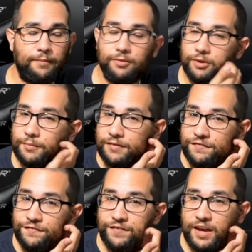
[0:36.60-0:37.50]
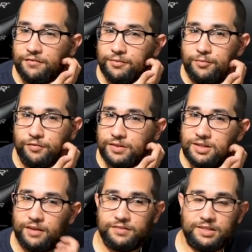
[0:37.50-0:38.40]
probably one of my favorite
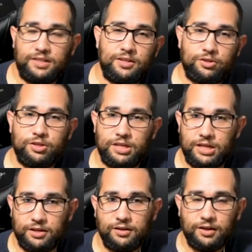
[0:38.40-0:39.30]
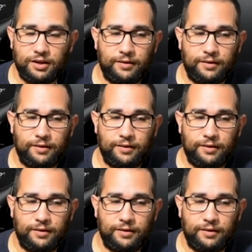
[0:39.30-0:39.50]
movies that I've seen this year.